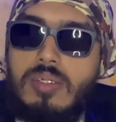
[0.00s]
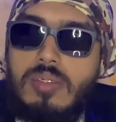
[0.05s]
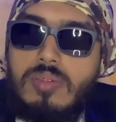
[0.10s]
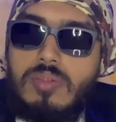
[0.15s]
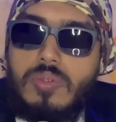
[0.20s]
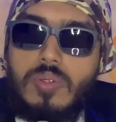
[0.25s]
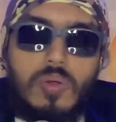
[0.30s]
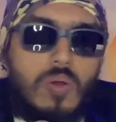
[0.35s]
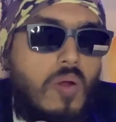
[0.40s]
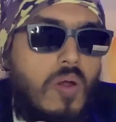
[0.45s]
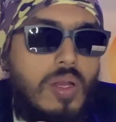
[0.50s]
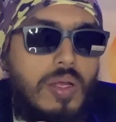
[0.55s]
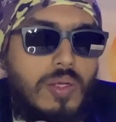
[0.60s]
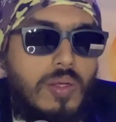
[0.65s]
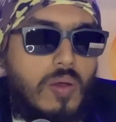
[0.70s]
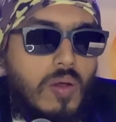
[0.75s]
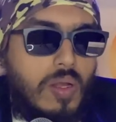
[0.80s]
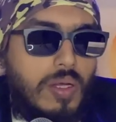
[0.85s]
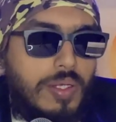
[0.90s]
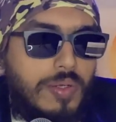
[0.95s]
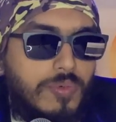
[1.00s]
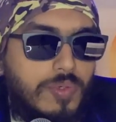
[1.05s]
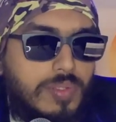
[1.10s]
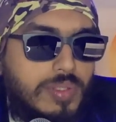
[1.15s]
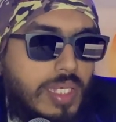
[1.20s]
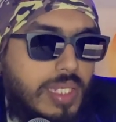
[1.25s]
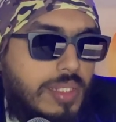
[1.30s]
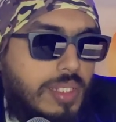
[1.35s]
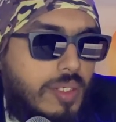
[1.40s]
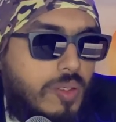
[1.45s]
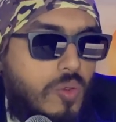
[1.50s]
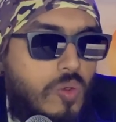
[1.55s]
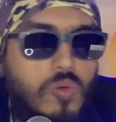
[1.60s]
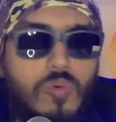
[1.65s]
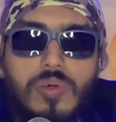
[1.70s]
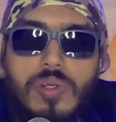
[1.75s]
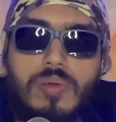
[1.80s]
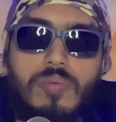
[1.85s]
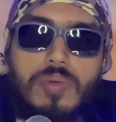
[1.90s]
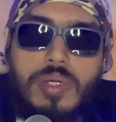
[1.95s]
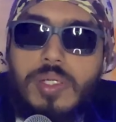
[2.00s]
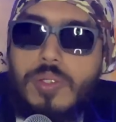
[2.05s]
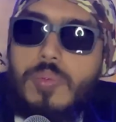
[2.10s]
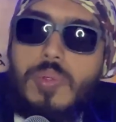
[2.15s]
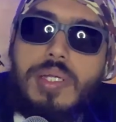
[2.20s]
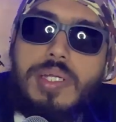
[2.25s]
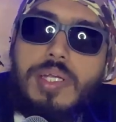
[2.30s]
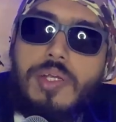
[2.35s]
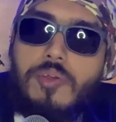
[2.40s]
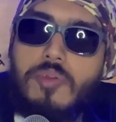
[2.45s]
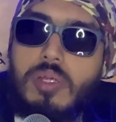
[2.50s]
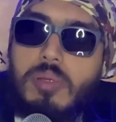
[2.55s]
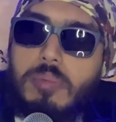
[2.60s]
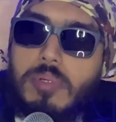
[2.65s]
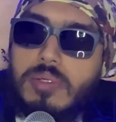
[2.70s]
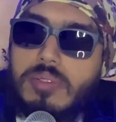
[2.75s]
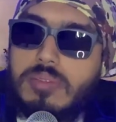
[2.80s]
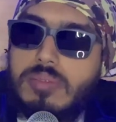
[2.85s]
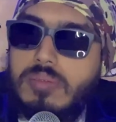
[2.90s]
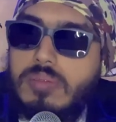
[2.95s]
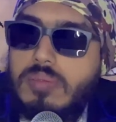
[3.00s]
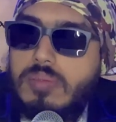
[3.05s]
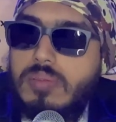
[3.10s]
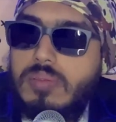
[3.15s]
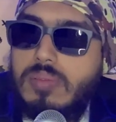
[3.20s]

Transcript: So all in all, it was, I think, over 120 tremors.